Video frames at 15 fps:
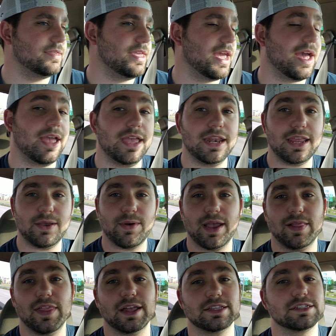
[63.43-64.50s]
Yeah,
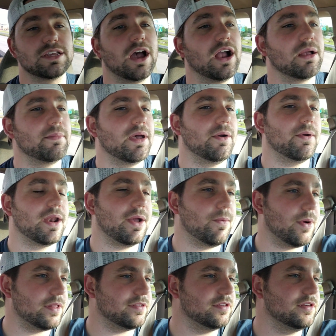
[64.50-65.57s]
anyway, let's talk about what I
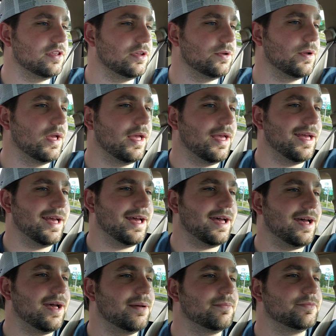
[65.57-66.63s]
want to do
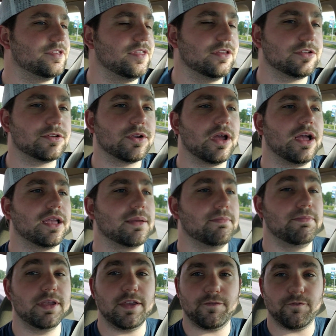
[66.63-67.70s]
to the truck
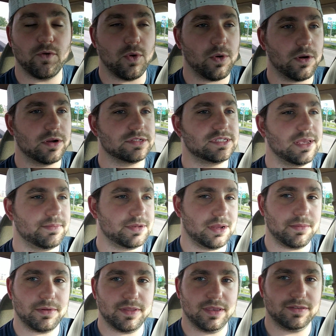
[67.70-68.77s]
before
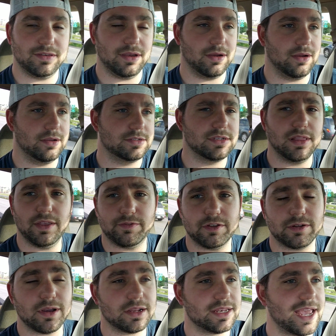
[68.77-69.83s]
September this year. So
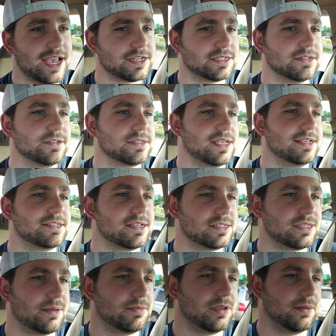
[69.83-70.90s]
Lifted Truck Nationals is in
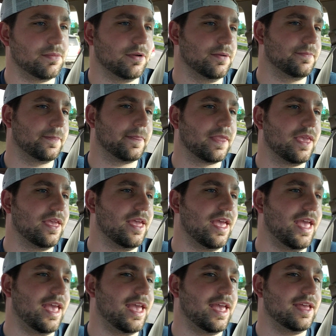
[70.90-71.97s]
September.
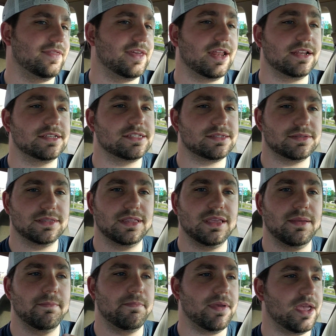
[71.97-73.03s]
And that is
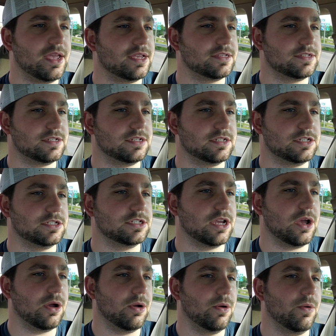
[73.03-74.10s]
the biggest
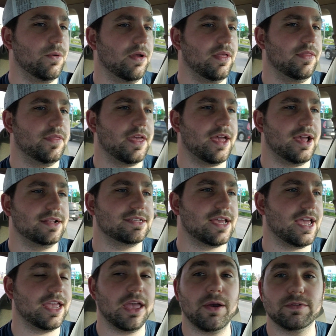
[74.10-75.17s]
show that
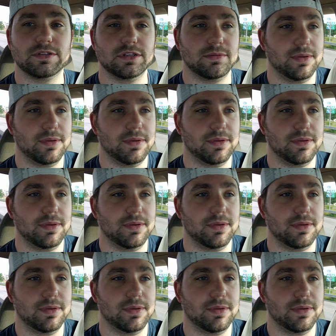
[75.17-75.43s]
I go to.